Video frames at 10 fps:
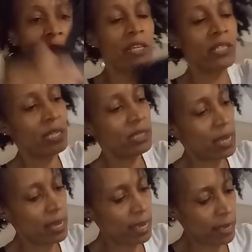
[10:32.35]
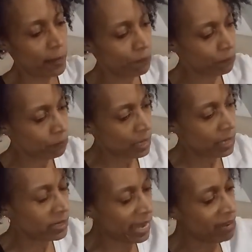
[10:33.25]
This is
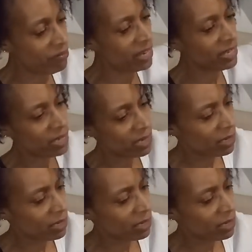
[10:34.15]
David